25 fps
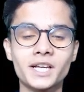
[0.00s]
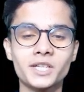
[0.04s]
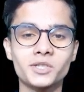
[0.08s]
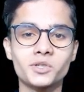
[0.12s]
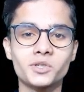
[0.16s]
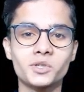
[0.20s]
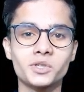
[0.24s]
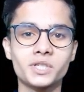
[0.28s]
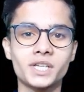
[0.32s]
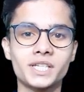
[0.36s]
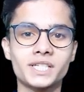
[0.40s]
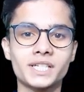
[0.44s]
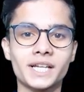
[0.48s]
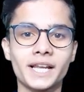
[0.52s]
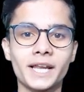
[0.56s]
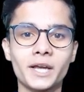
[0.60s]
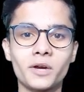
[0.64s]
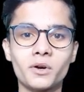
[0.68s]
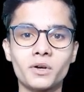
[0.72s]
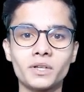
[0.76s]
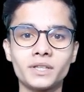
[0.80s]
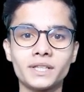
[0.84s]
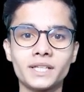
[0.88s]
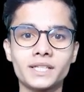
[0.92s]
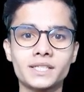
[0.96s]
So just
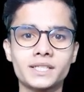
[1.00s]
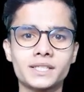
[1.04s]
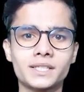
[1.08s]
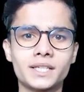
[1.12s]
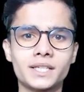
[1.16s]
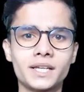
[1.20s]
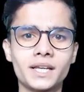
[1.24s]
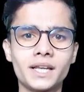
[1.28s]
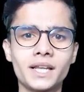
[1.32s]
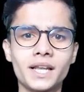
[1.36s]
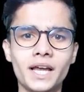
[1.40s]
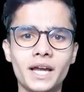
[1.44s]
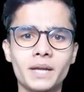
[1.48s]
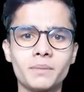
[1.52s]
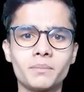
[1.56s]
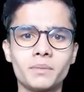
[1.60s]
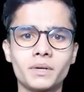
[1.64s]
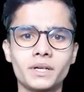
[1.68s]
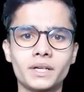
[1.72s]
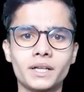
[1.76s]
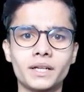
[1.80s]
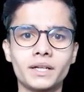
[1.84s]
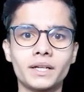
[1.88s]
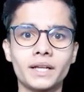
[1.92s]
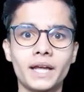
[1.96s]
click on this 3 line
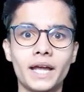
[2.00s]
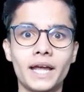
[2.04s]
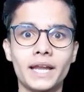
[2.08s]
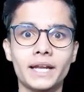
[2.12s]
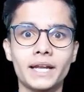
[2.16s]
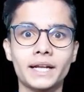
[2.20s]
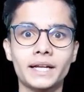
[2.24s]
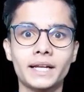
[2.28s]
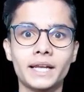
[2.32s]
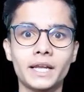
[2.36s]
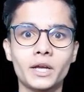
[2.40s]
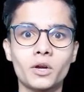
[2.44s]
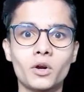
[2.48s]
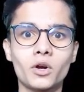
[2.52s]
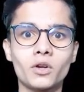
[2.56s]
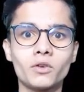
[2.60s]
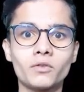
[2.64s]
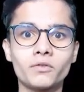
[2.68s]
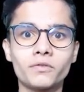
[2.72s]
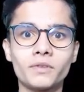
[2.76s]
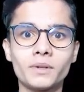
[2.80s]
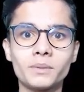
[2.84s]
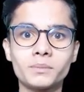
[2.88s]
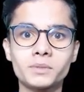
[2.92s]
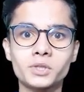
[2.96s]
button and click
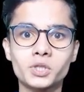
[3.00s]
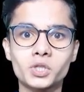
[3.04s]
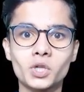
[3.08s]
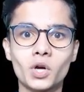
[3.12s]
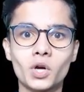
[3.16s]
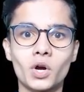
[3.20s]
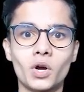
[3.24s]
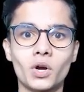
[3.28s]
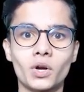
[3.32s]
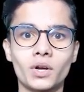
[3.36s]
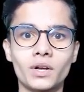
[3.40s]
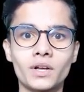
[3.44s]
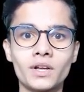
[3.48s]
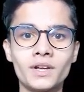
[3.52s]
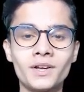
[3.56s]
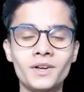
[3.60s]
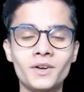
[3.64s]
on film stock.